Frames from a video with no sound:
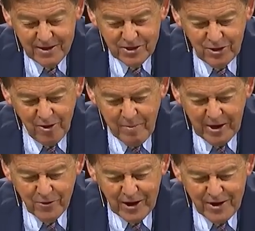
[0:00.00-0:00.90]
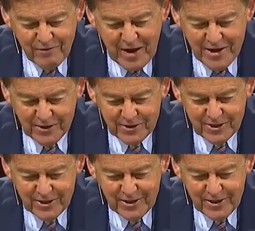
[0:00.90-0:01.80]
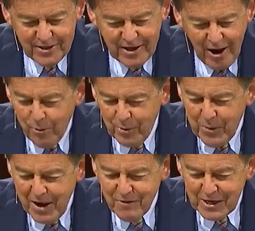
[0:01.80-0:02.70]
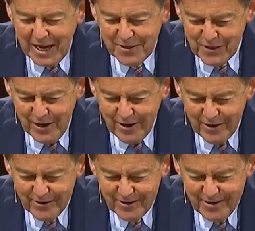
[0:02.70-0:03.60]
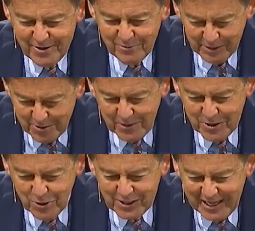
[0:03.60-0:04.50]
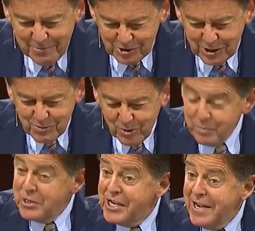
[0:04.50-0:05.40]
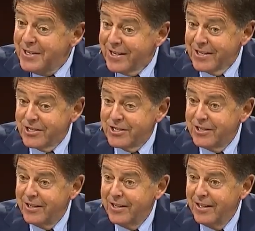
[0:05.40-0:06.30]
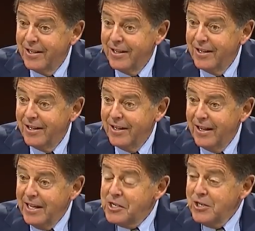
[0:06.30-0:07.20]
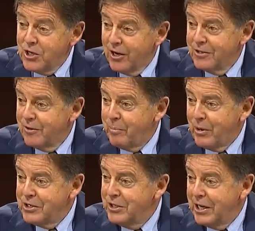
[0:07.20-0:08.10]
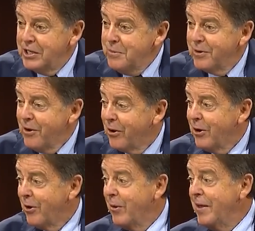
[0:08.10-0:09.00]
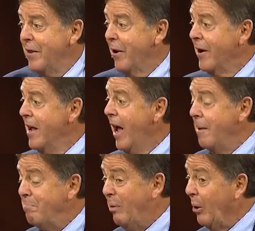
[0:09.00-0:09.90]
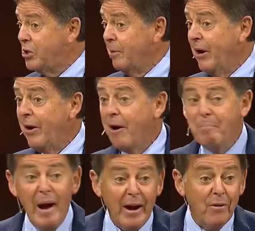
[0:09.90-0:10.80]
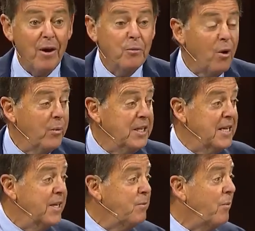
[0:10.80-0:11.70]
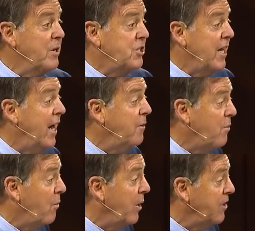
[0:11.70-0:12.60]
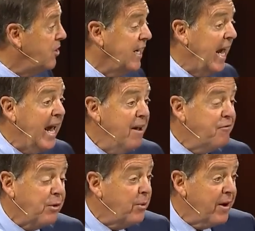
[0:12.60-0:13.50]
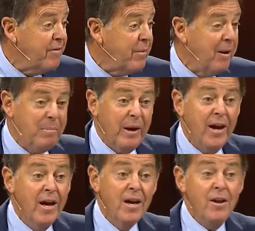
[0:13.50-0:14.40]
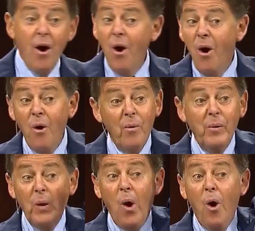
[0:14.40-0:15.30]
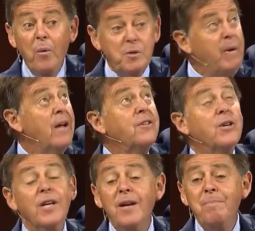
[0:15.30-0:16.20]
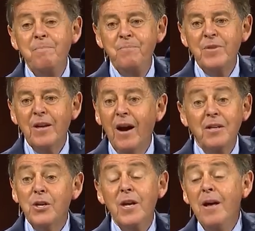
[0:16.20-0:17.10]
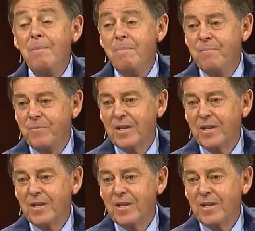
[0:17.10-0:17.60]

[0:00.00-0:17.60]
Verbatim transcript: It's going to be a great event. How will we ever get there? Well, the one who keeps us will present us. He's in charge of the presentation. We're not going to go in there and boast about our background, what we did, what we said, what we gave, or whatever it might be. No, we'll always be unto Him, unto Him.